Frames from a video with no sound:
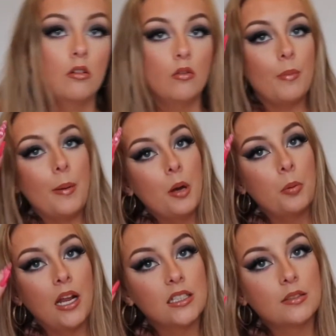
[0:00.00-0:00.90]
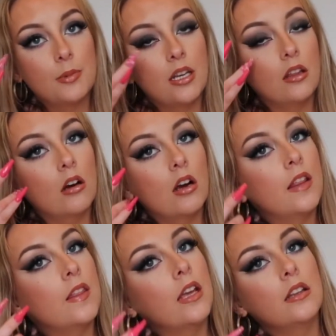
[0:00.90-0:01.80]
Maybe I'll practice my nail art
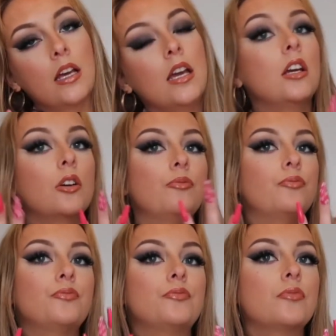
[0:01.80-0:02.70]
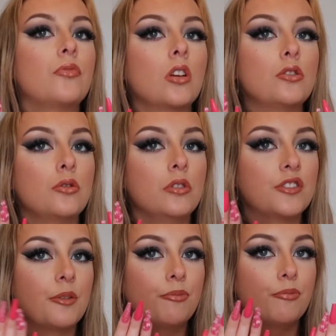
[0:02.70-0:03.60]
and then like show you
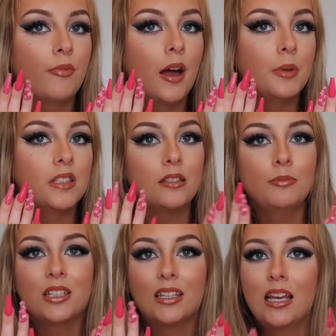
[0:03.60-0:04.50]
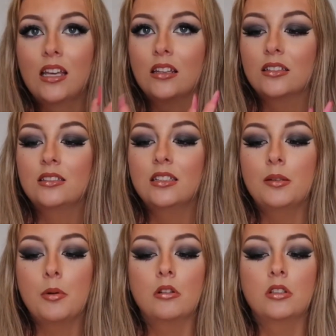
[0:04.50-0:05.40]
something amazing, but like, see, to
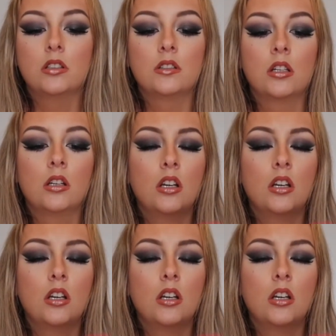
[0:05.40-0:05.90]
be honest,